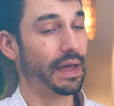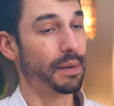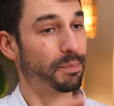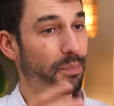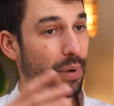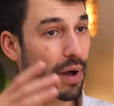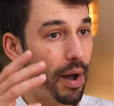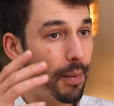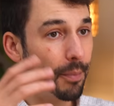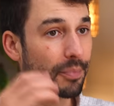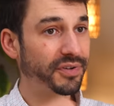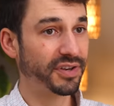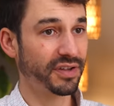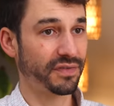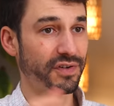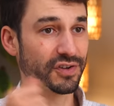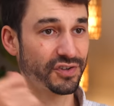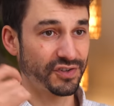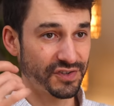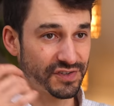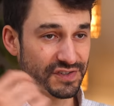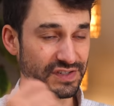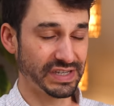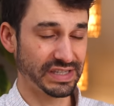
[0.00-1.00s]
that pump
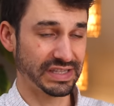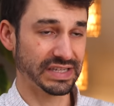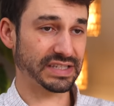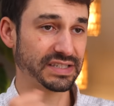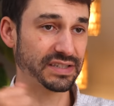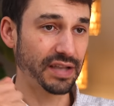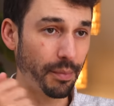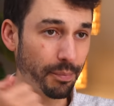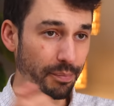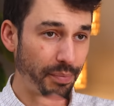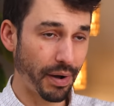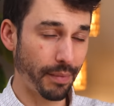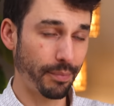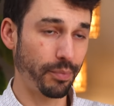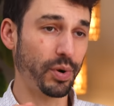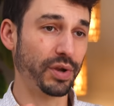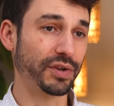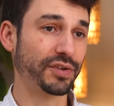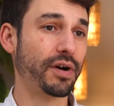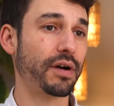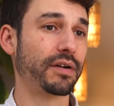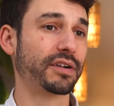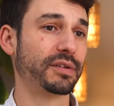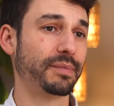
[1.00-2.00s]
deficiency, the sub-pump we
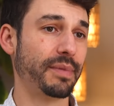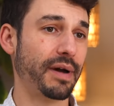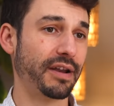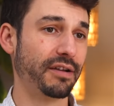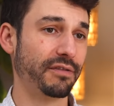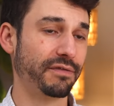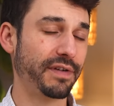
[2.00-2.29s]
talked about